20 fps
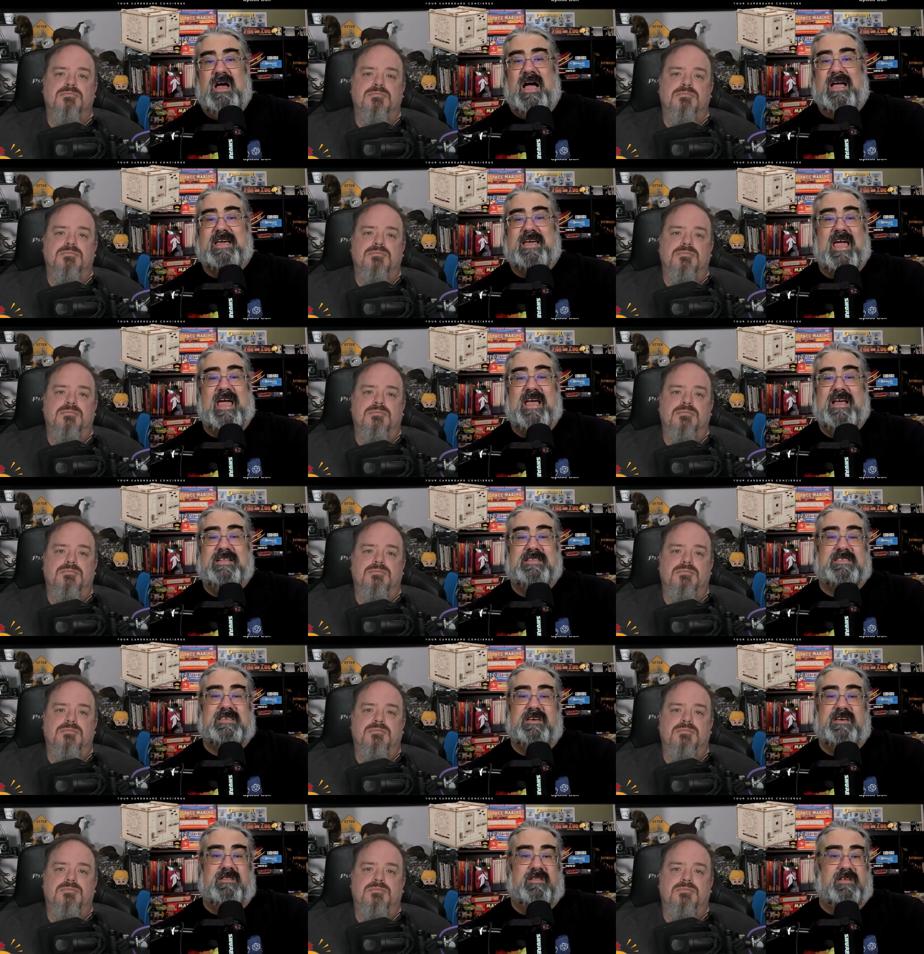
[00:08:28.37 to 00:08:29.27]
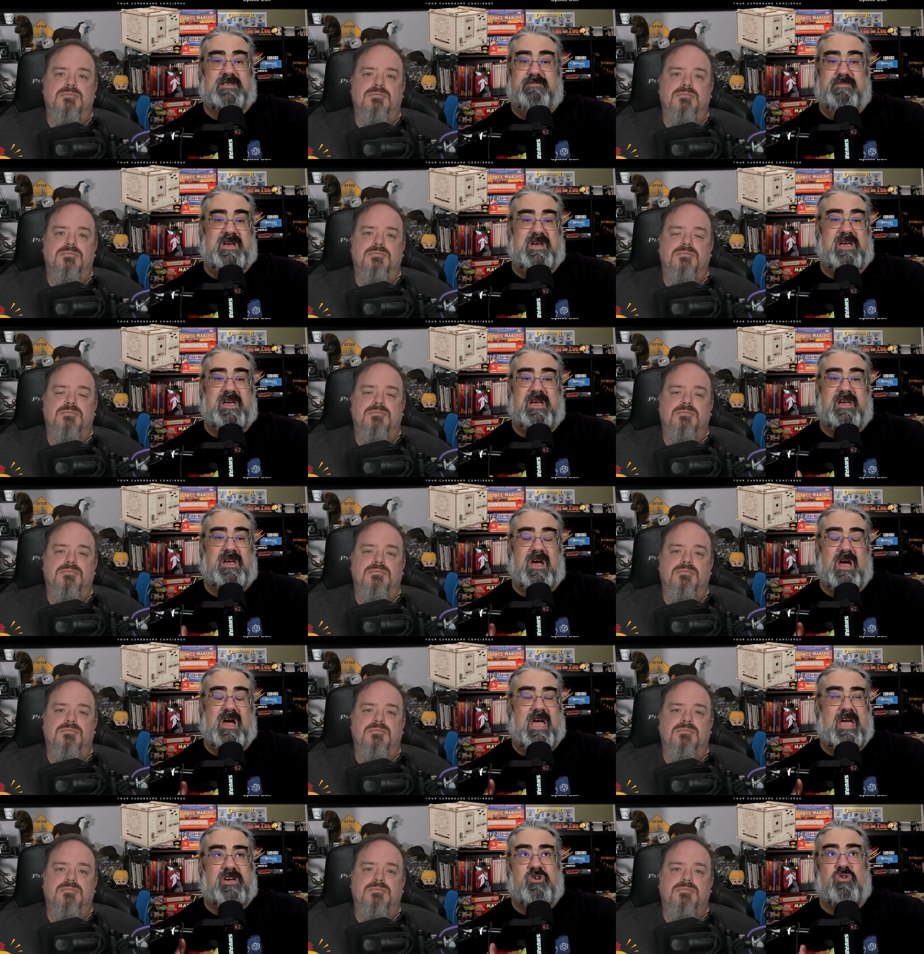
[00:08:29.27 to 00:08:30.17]
Speaker 1: I can't see this being
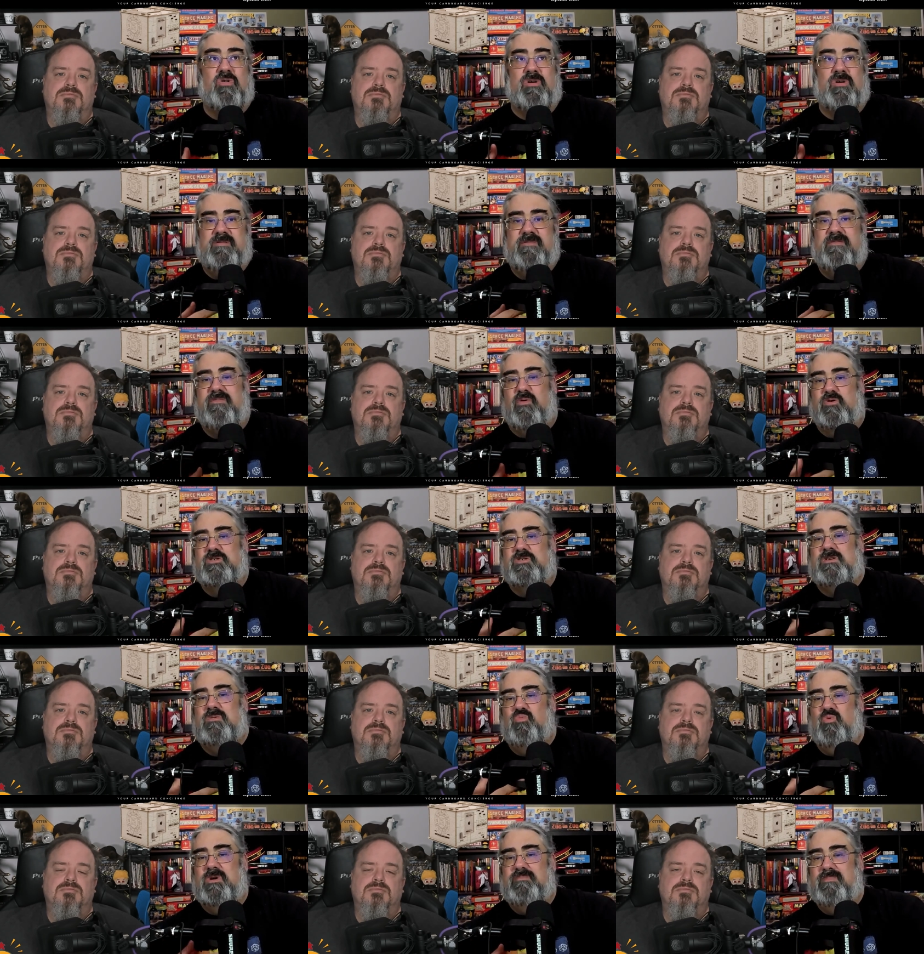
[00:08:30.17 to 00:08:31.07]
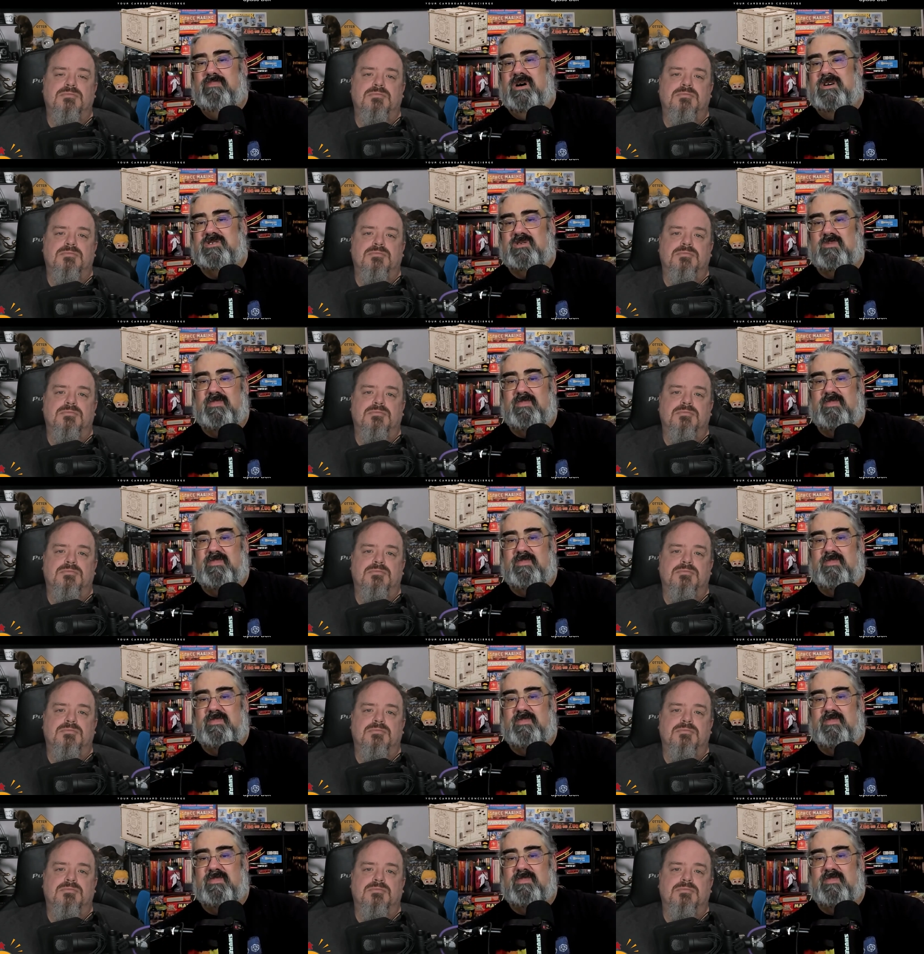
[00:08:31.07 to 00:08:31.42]
a good first wooden puzzle